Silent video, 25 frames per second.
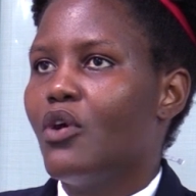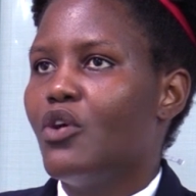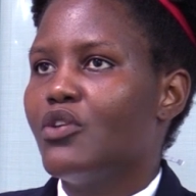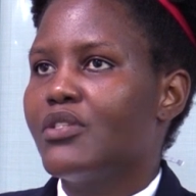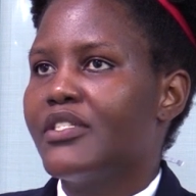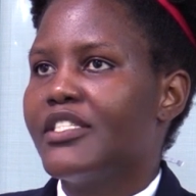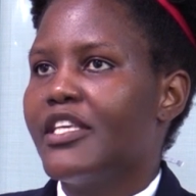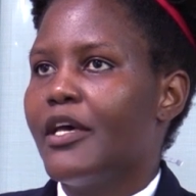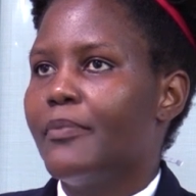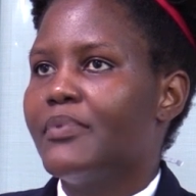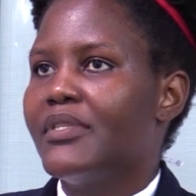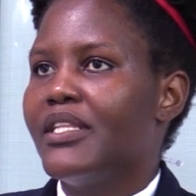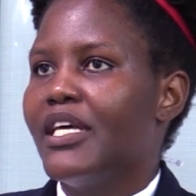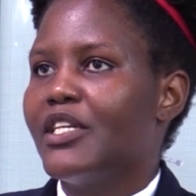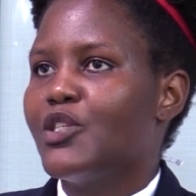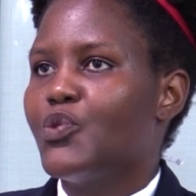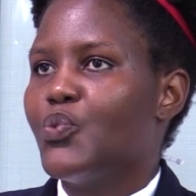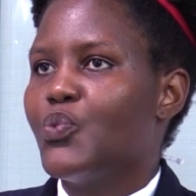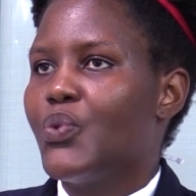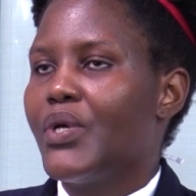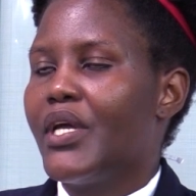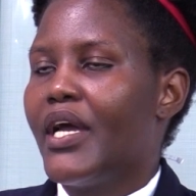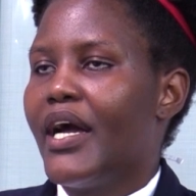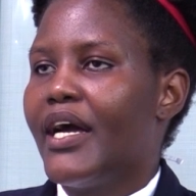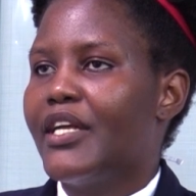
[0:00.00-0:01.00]
concept that
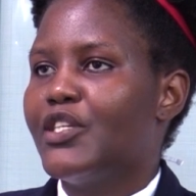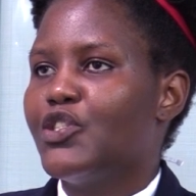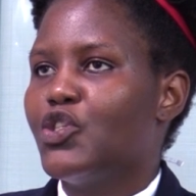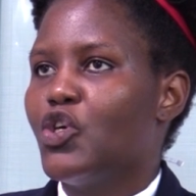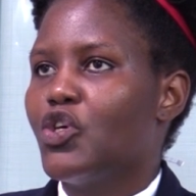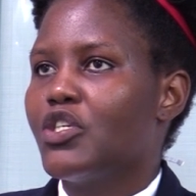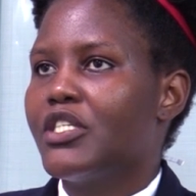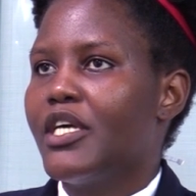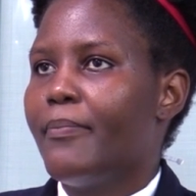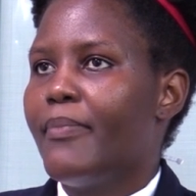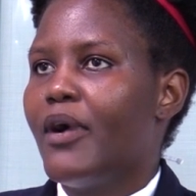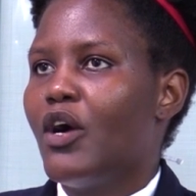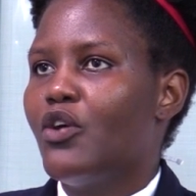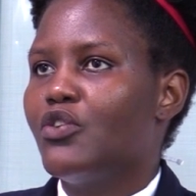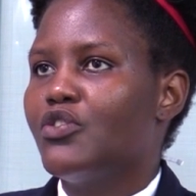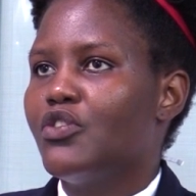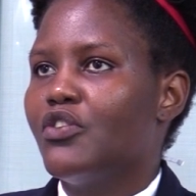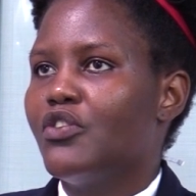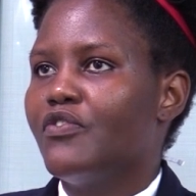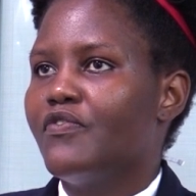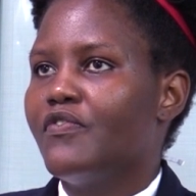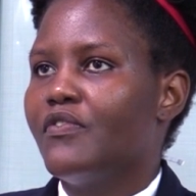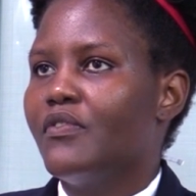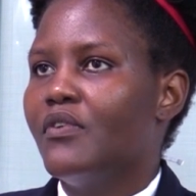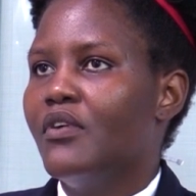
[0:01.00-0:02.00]
we had talked about
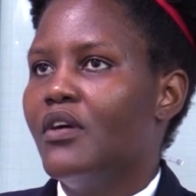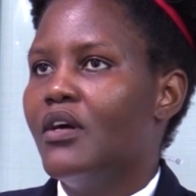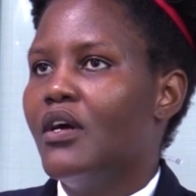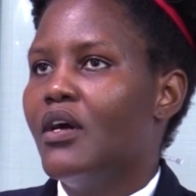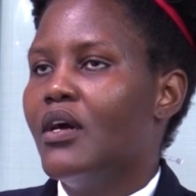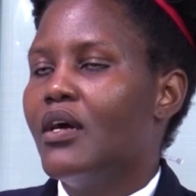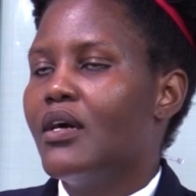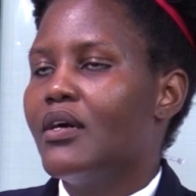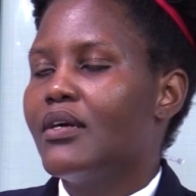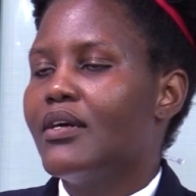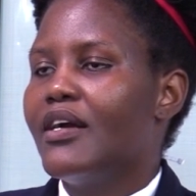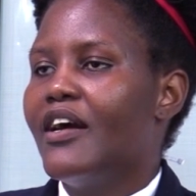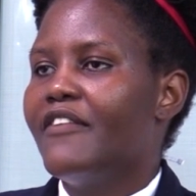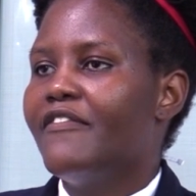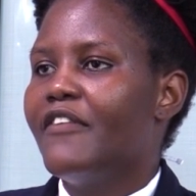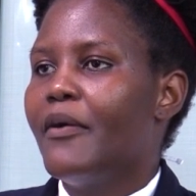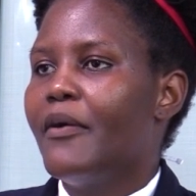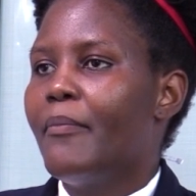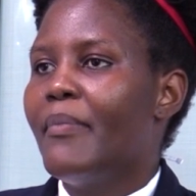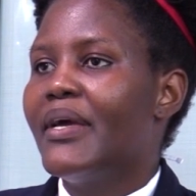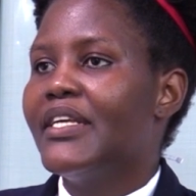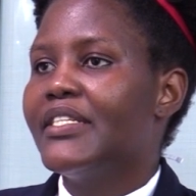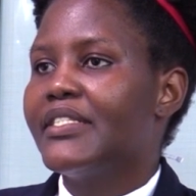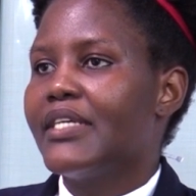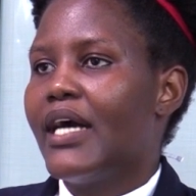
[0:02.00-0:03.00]
of
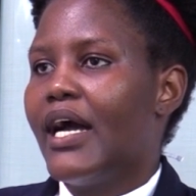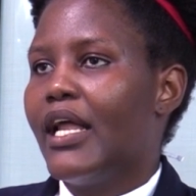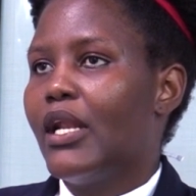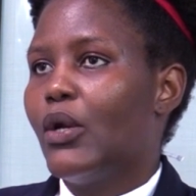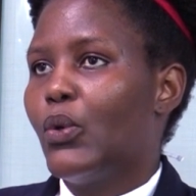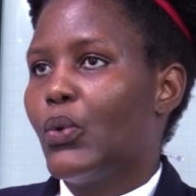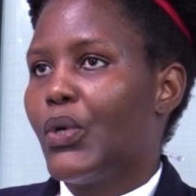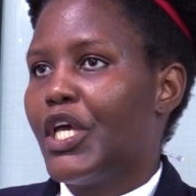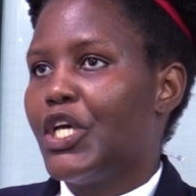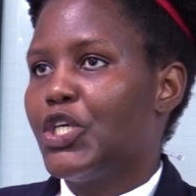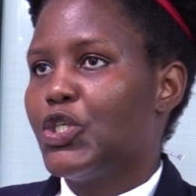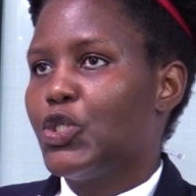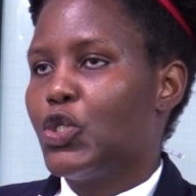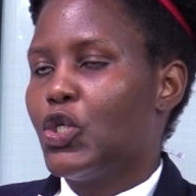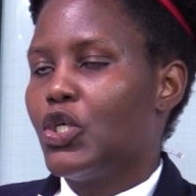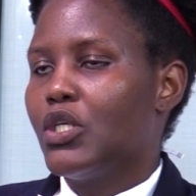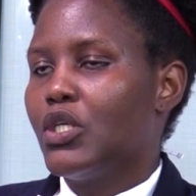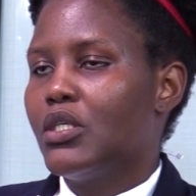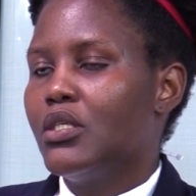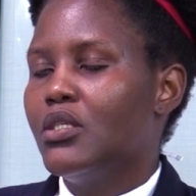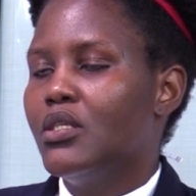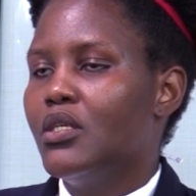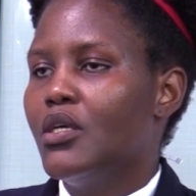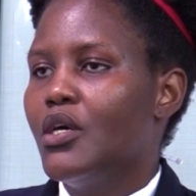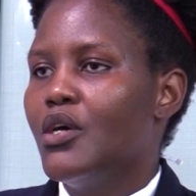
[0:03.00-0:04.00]
government
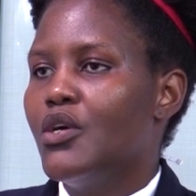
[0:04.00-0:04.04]
allocation.